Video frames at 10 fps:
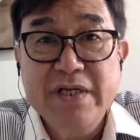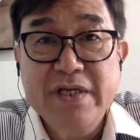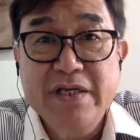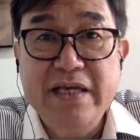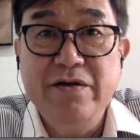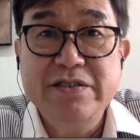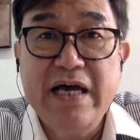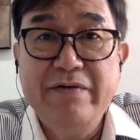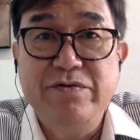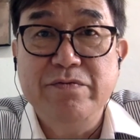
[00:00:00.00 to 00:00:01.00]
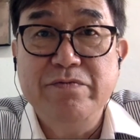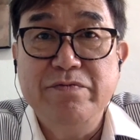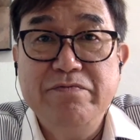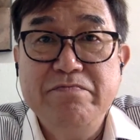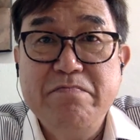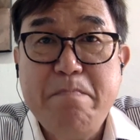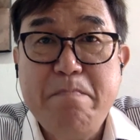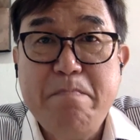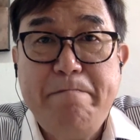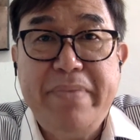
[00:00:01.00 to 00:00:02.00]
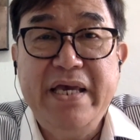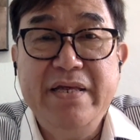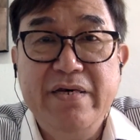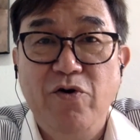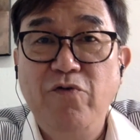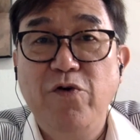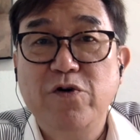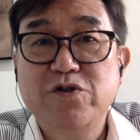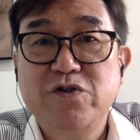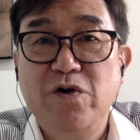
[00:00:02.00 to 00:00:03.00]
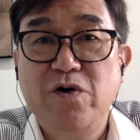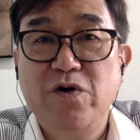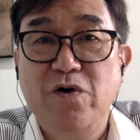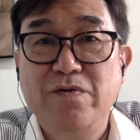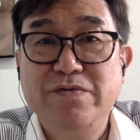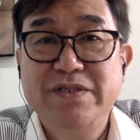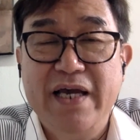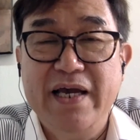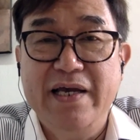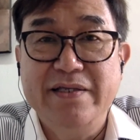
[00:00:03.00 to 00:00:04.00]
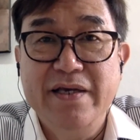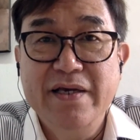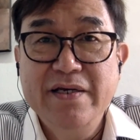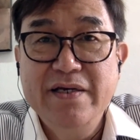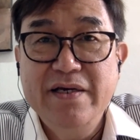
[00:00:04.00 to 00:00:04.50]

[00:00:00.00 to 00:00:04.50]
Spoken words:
send your staff to paint old folks' homes and